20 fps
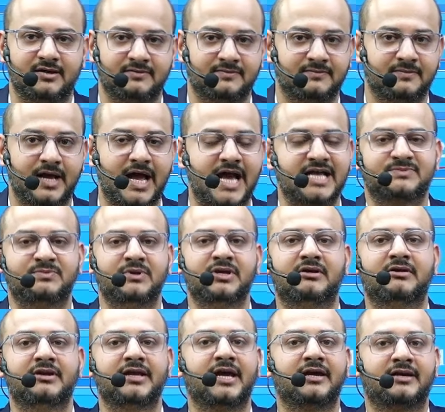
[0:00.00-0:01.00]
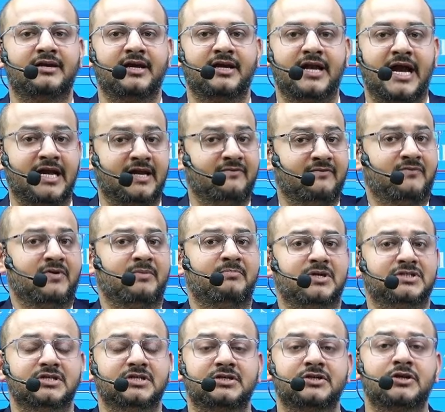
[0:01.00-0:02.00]
has been created, and every
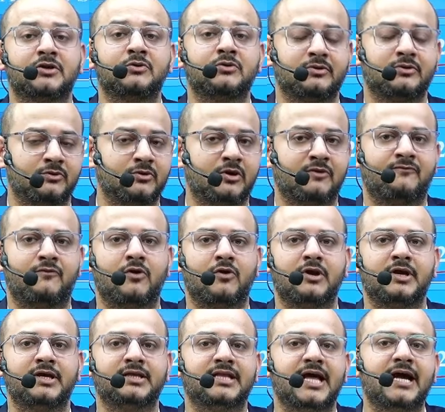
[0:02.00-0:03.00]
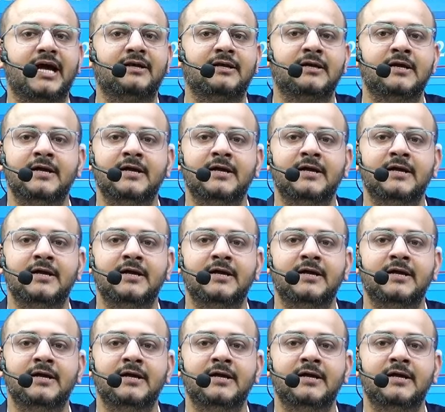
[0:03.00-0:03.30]
budget year you are following that,